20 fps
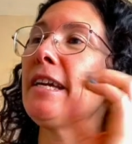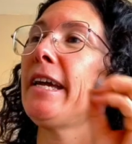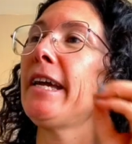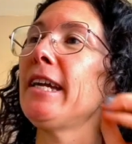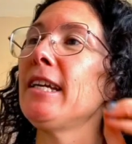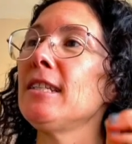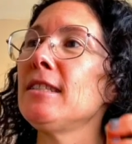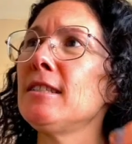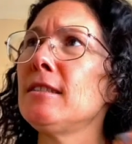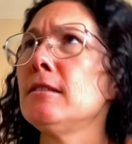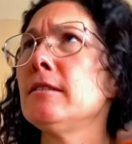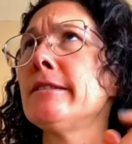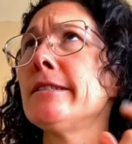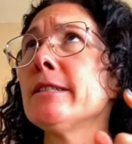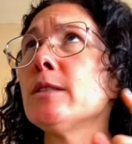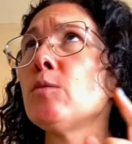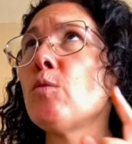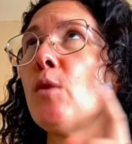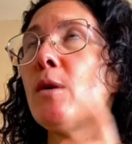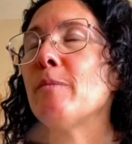and
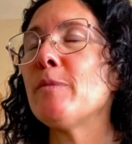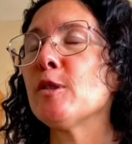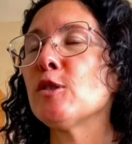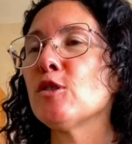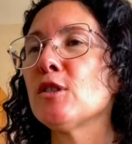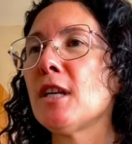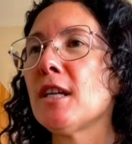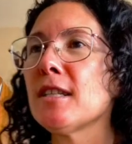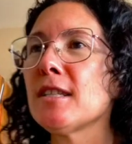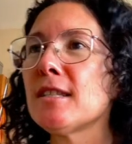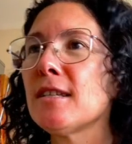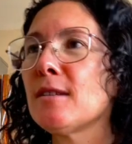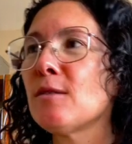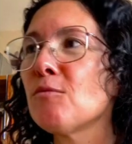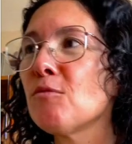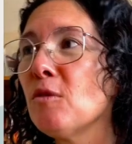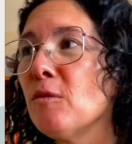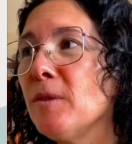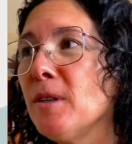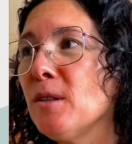just one person answered
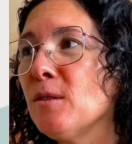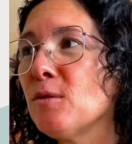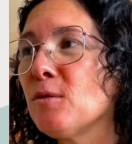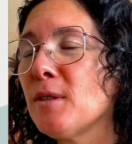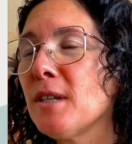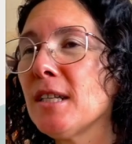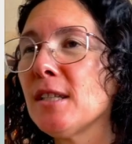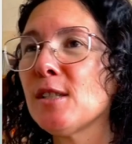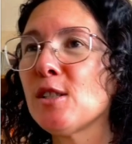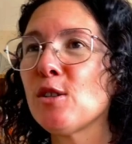Ruby on Rails.